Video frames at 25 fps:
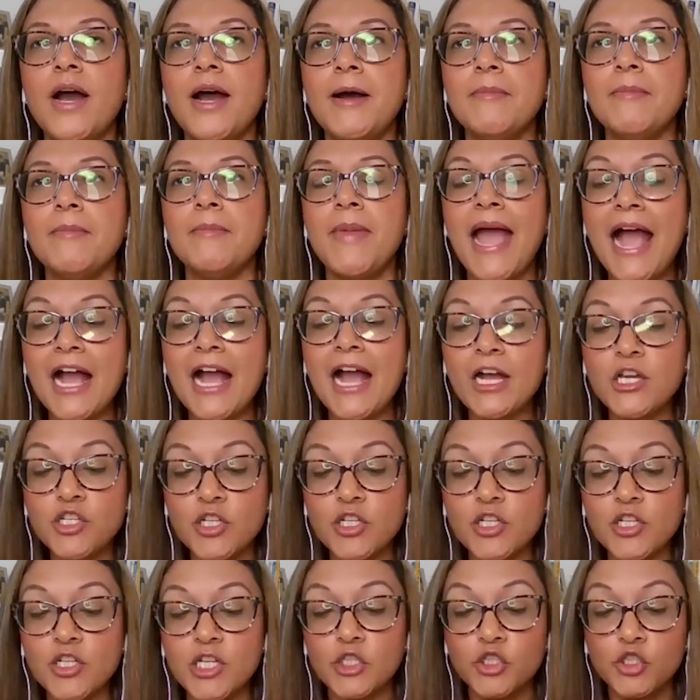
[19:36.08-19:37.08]

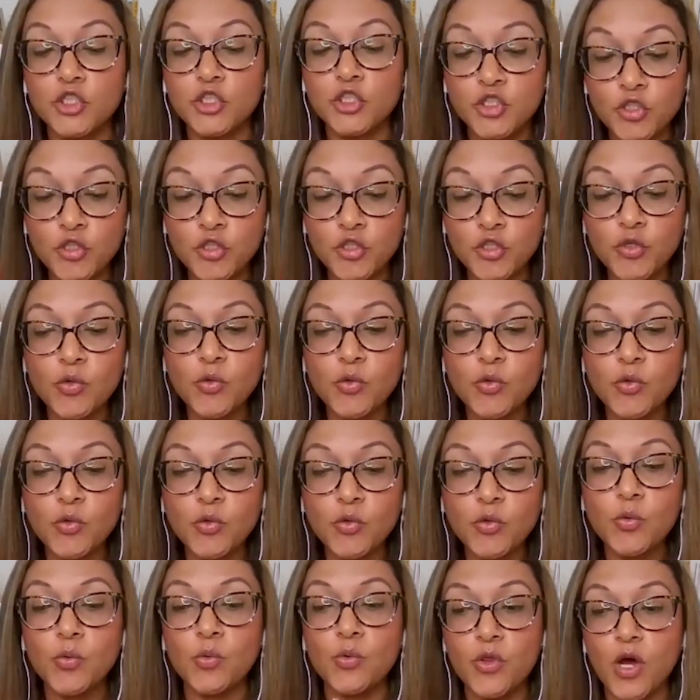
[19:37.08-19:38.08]
actually
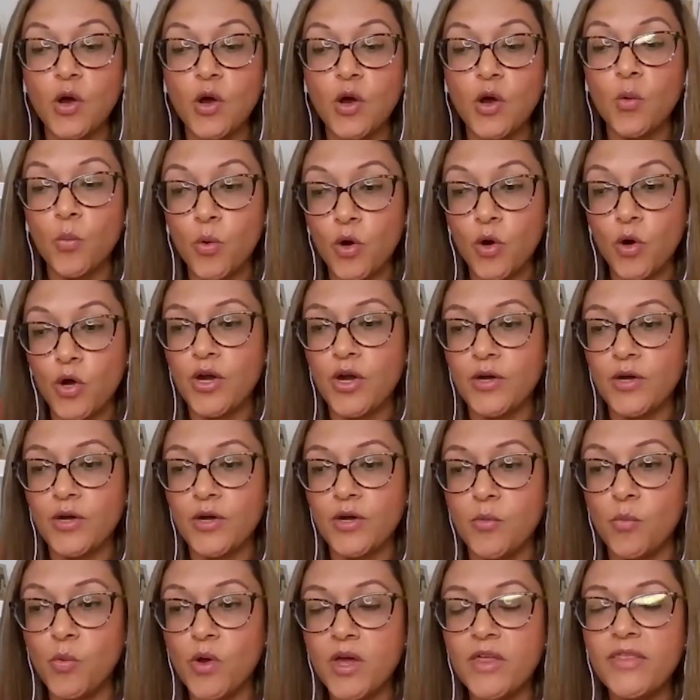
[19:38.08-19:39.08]
do the
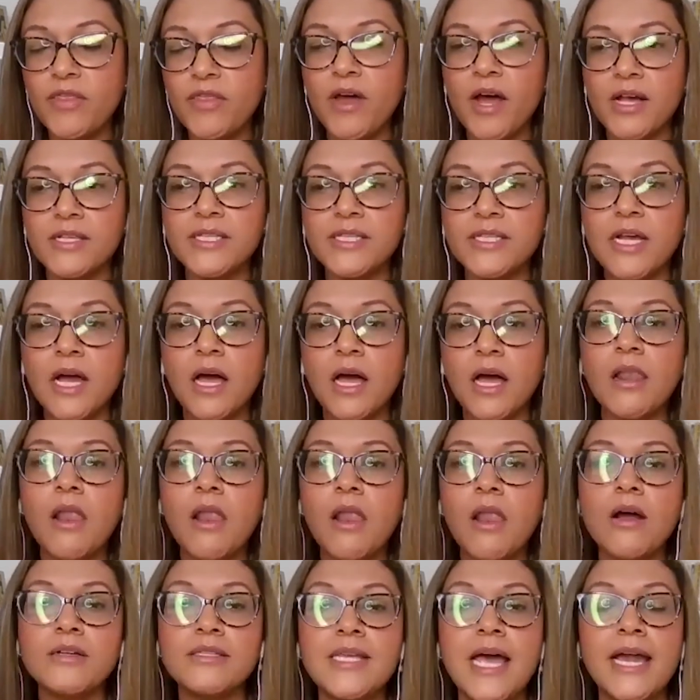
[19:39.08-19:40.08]
work with us,
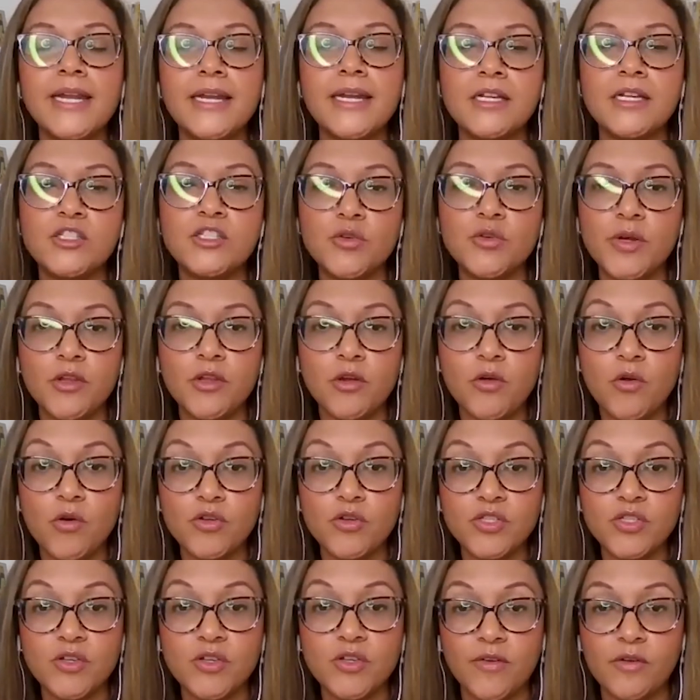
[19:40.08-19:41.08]
alongside us, during the
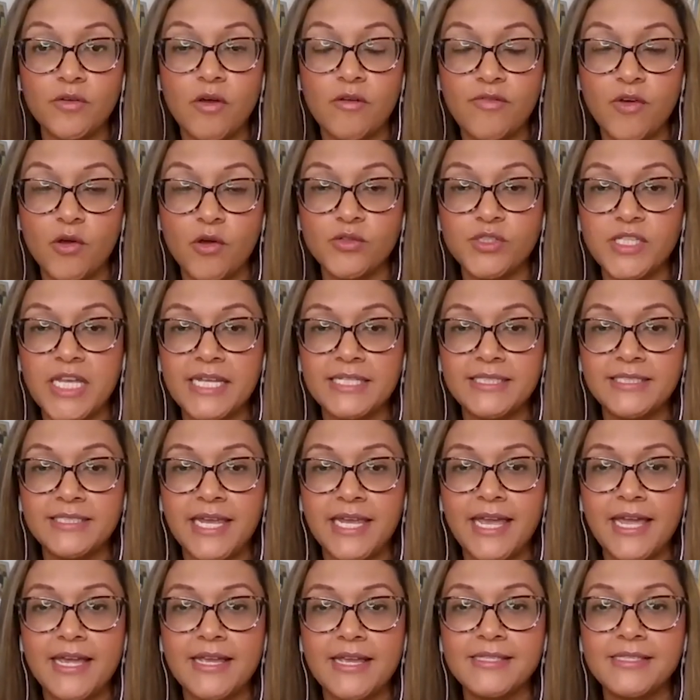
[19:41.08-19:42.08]
course of those
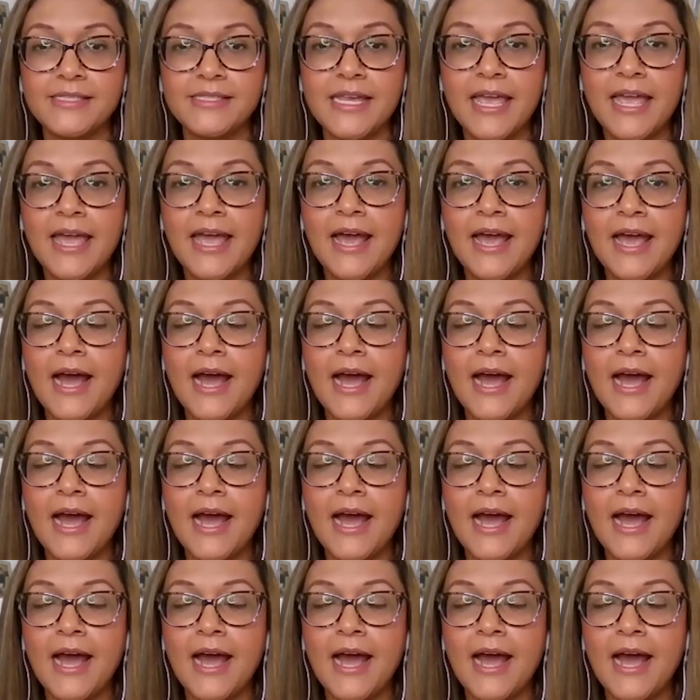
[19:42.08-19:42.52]
8 days.